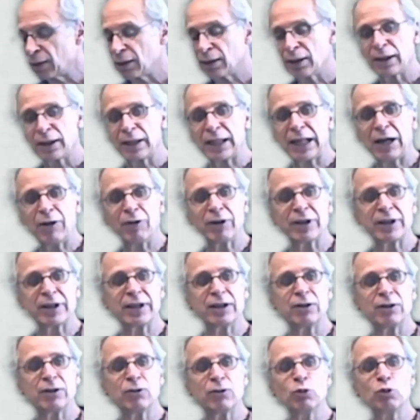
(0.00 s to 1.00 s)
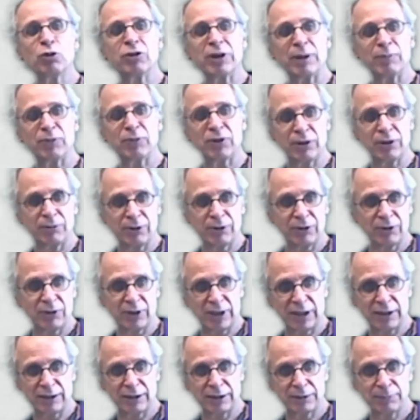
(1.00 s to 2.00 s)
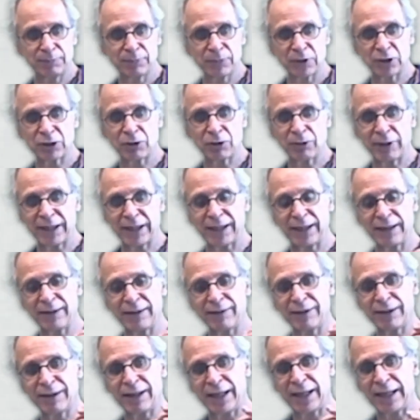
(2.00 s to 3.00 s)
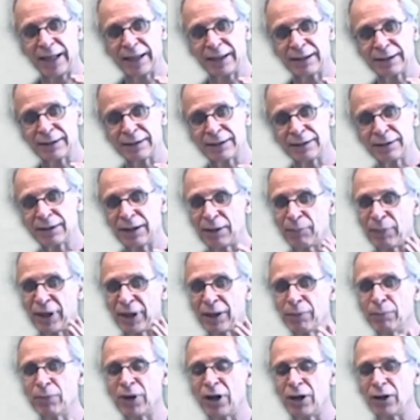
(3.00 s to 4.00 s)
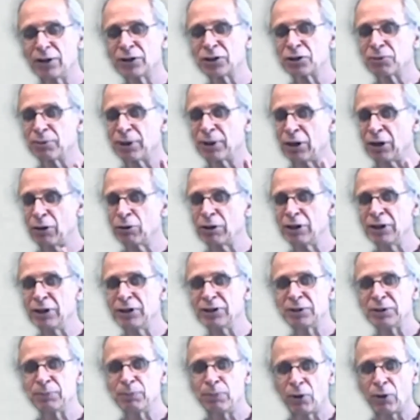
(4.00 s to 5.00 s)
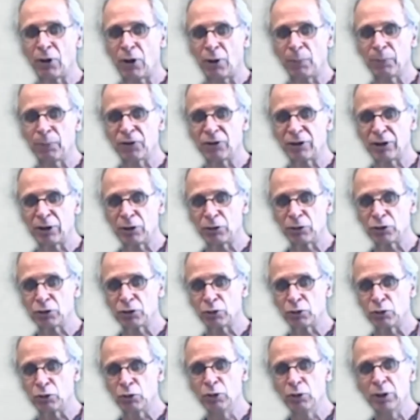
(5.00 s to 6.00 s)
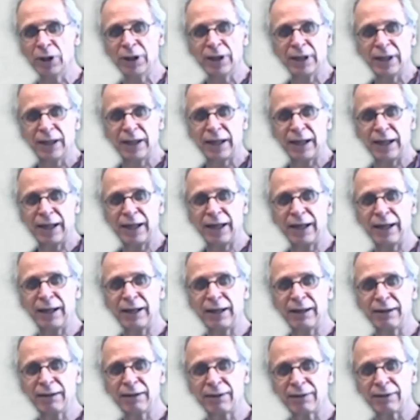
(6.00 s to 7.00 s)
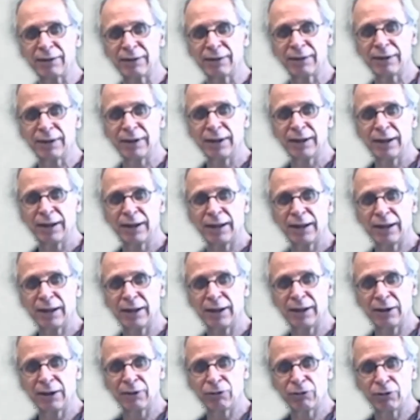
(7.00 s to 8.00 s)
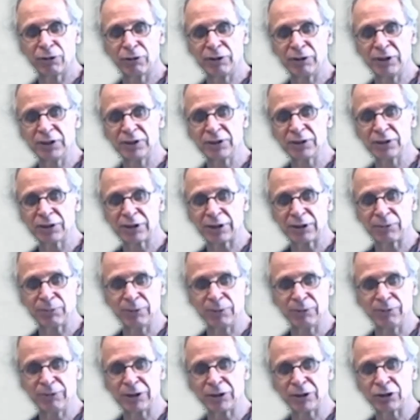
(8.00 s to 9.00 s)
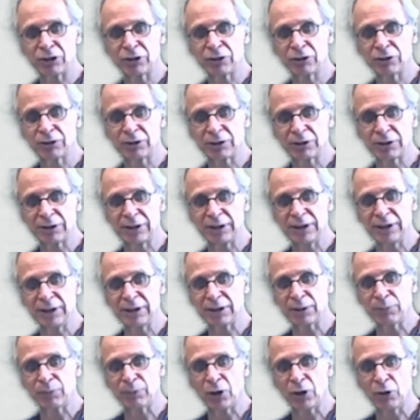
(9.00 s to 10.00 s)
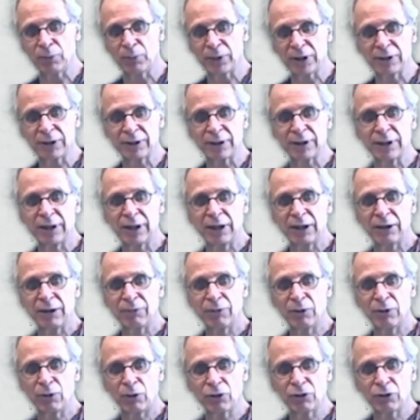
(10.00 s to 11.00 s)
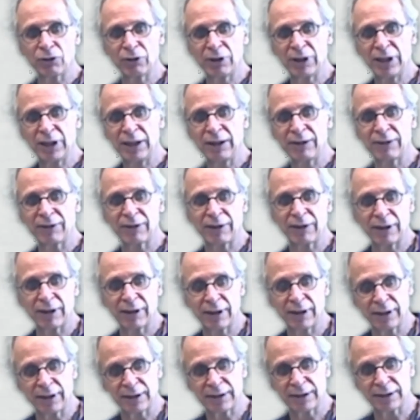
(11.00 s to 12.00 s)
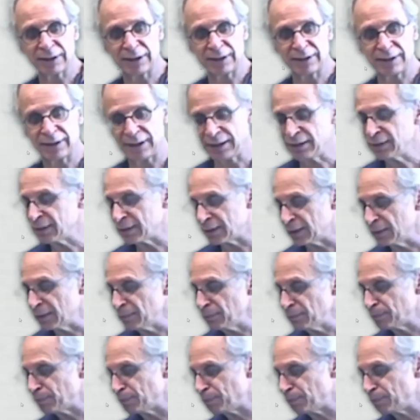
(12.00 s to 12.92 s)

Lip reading: And now I can do something with that. So I can select, make a mask where only the blobs go through. And for reasons that we will see in a moment, we also need the center.